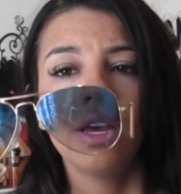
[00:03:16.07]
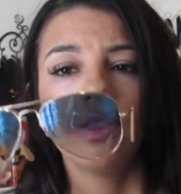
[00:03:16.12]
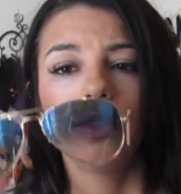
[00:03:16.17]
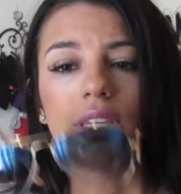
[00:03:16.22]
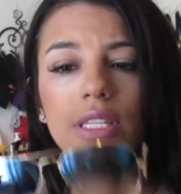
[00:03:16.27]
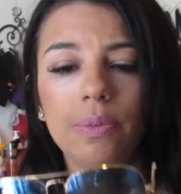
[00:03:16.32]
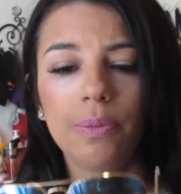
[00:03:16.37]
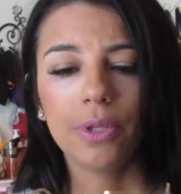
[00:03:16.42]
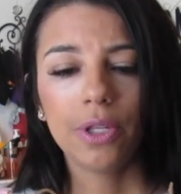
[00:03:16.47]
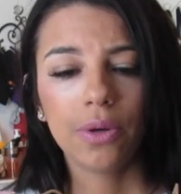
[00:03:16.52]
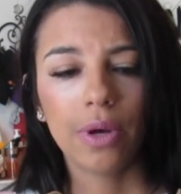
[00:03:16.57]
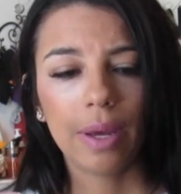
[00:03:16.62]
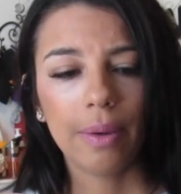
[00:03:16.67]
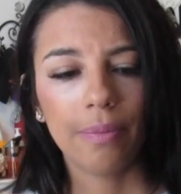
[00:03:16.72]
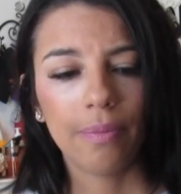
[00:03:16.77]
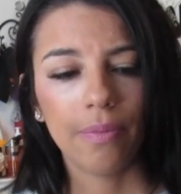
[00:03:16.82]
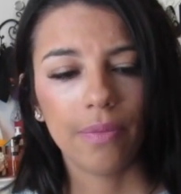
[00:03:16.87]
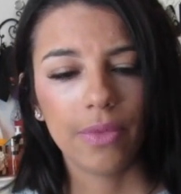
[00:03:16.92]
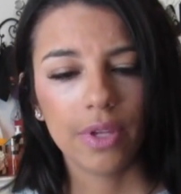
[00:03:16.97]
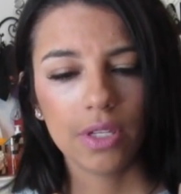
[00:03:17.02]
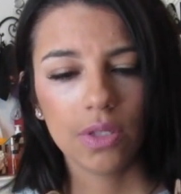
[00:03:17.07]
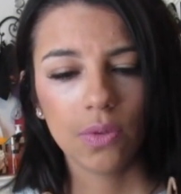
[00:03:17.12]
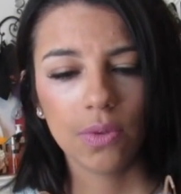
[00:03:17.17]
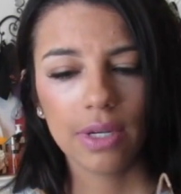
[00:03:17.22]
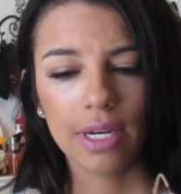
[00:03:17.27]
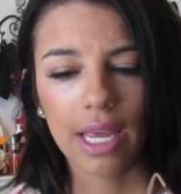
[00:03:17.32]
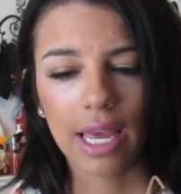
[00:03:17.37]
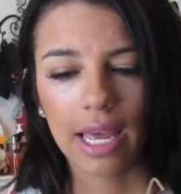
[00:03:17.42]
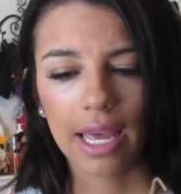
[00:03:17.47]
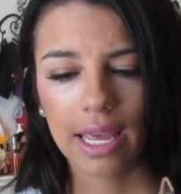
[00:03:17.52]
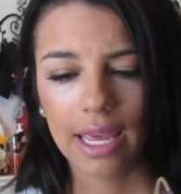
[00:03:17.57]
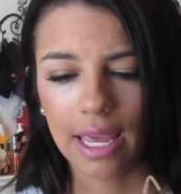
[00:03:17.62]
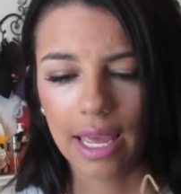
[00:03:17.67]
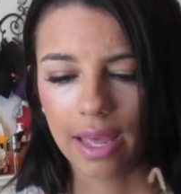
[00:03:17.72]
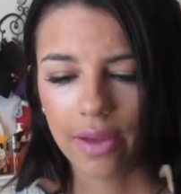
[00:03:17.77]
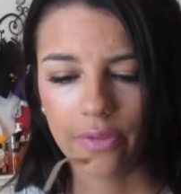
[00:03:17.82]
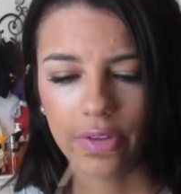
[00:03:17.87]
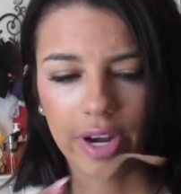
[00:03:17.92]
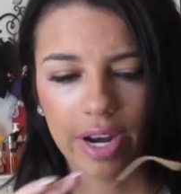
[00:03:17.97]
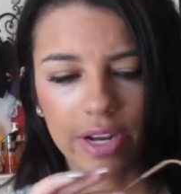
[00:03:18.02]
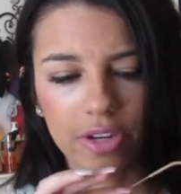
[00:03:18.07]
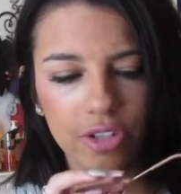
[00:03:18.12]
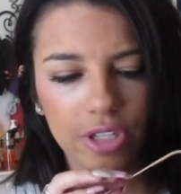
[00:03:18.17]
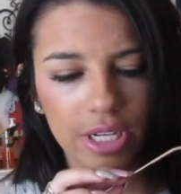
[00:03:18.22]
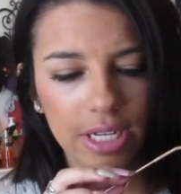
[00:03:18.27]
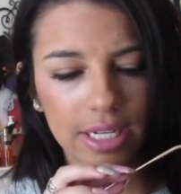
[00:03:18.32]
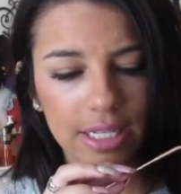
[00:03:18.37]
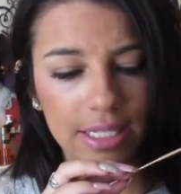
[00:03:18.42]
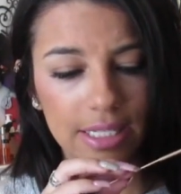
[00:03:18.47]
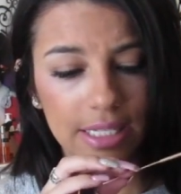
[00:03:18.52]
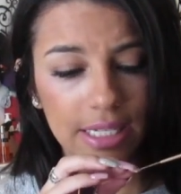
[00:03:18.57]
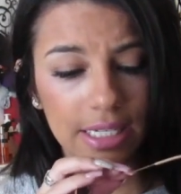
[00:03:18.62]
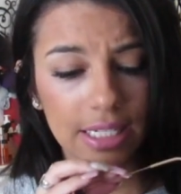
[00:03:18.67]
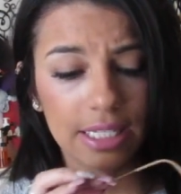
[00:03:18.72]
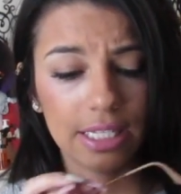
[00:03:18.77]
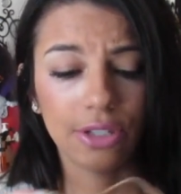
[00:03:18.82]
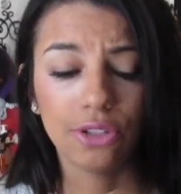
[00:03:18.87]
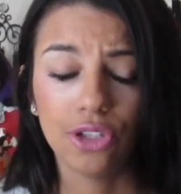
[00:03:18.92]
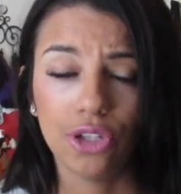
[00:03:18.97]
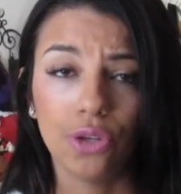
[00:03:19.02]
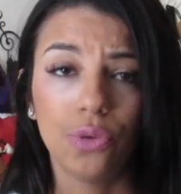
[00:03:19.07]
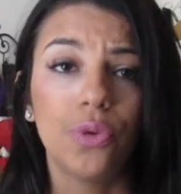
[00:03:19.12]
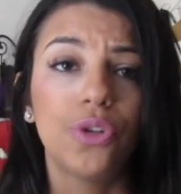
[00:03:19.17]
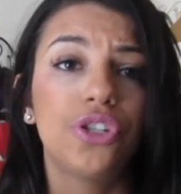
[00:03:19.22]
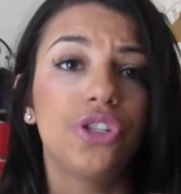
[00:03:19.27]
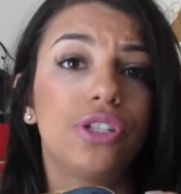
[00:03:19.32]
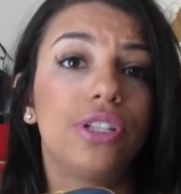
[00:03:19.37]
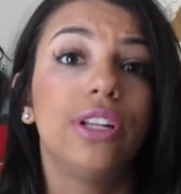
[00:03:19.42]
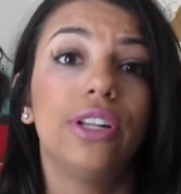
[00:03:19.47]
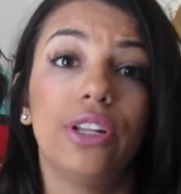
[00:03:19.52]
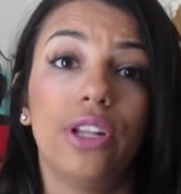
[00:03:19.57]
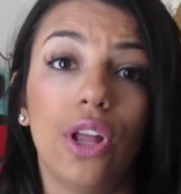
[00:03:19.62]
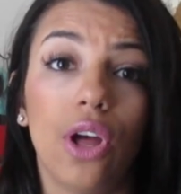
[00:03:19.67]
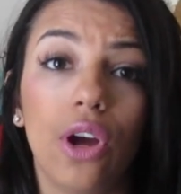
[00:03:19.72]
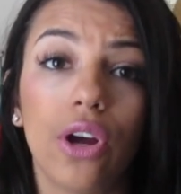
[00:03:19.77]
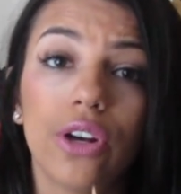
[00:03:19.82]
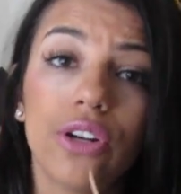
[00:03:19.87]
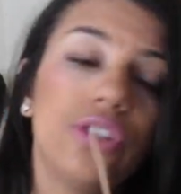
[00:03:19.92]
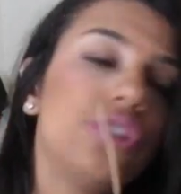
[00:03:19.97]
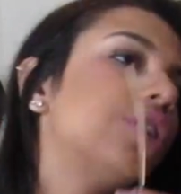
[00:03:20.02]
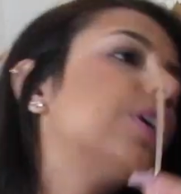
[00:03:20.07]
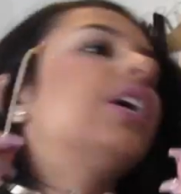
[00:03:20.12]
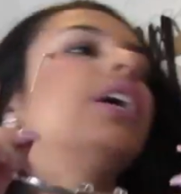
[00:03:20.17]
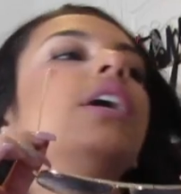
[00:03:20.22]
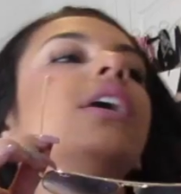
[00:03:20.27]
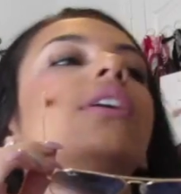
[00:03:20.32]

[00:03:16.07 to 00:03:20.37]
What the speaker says: This one I have it actually in a 62, which is the large.